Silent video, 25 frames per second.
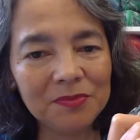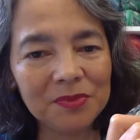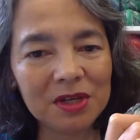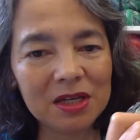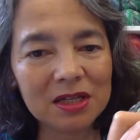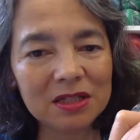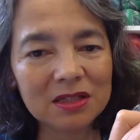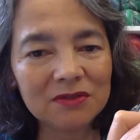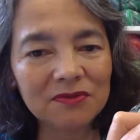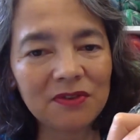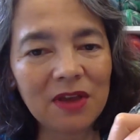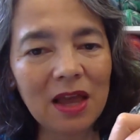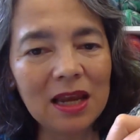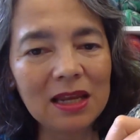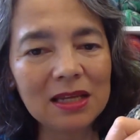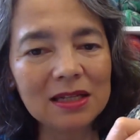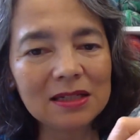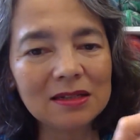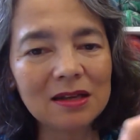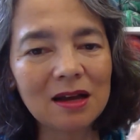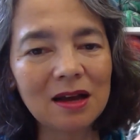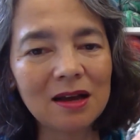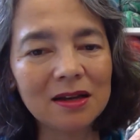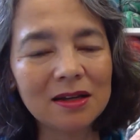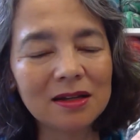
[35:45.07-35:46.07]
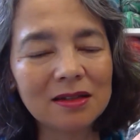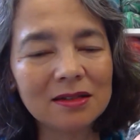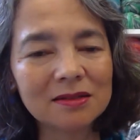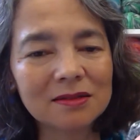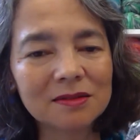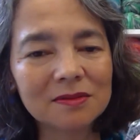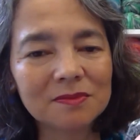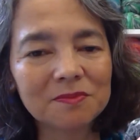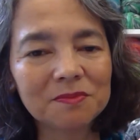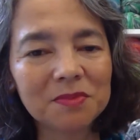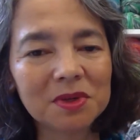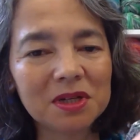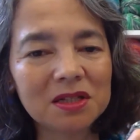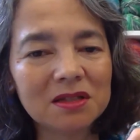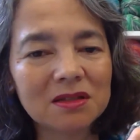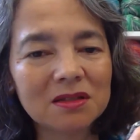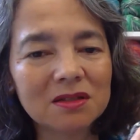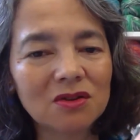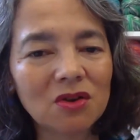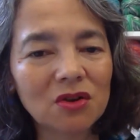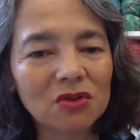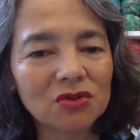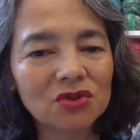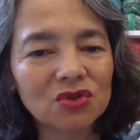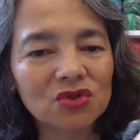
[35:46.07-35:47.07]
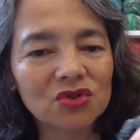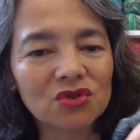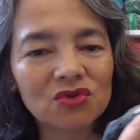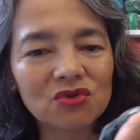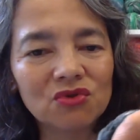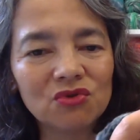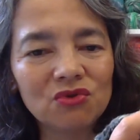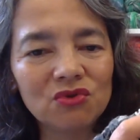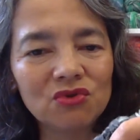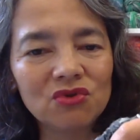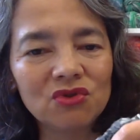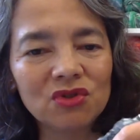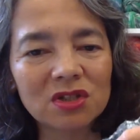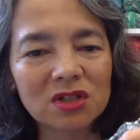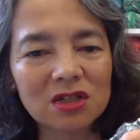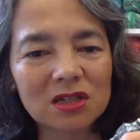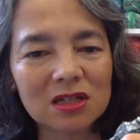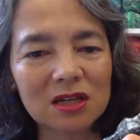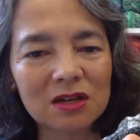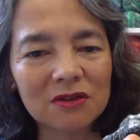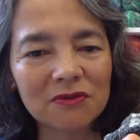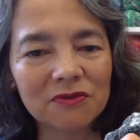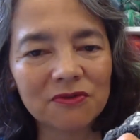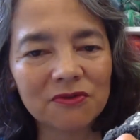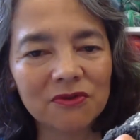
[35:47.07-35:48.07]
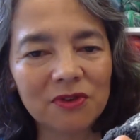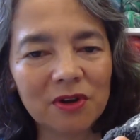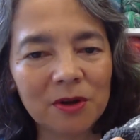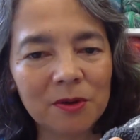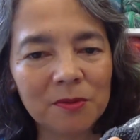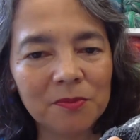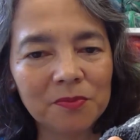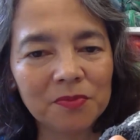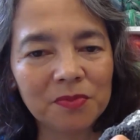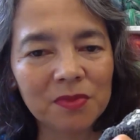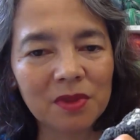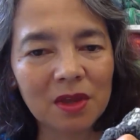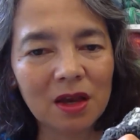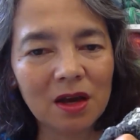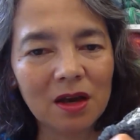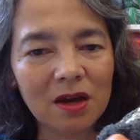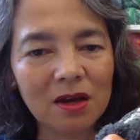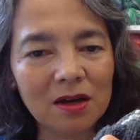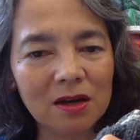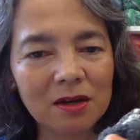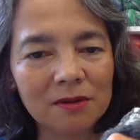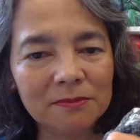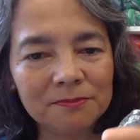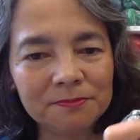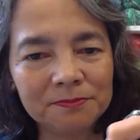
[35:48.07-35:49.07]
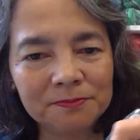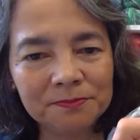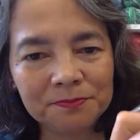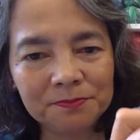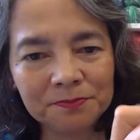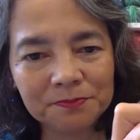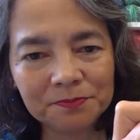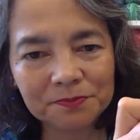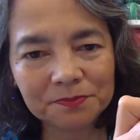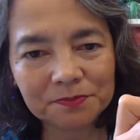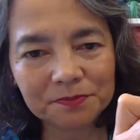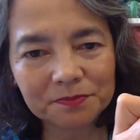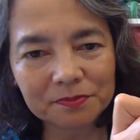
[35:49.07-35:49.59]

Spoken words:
It's fairly tight, but it's not too stiff, and